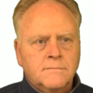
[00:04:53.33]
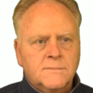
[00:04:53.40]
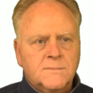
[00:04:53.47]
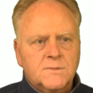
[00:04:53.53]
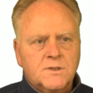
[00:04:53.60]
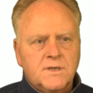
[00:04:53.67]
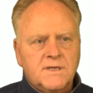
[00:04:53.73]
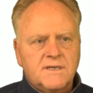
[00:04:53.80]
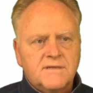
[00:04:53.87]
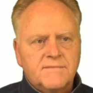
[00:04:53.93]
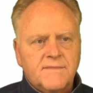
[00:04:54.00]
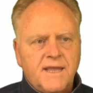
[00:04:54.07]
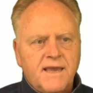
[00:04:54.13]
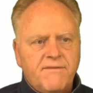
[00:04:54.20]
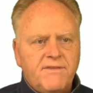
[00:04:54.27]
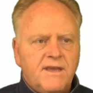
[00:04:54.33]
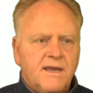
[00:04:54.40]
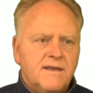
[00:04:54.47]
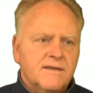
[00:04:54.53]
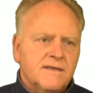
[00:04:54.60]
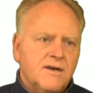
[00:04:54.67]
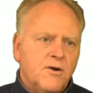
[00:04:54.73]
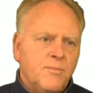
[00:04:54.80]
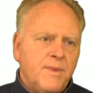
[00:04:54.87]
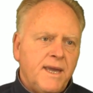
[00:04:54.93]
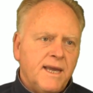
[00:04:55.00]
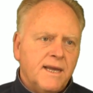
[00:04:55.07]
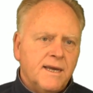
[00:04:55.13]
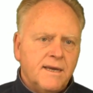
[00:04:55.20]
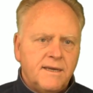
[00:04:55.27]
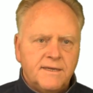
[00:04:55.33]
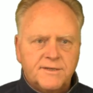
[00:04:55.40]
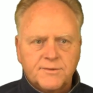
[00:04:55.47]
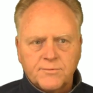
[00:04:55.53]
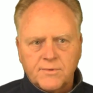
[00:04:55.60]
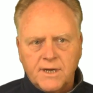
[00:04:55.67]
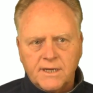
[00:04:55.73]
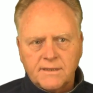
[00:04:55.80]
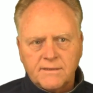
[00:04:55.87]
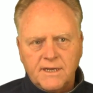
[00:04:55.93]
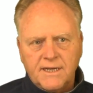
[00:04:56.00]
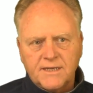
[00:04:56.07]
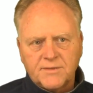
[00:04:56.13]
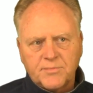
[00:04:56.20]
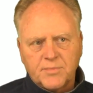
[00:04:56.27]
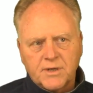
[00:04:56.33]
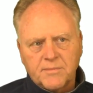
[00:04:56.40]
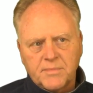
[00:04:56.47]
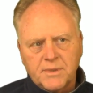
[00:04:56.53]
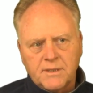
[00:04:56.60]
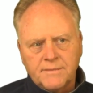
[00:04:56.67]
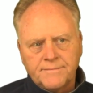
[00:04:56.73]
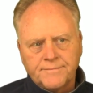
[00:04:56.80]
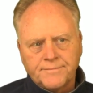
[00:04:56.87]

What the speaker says: So I have the omega is red, is purple.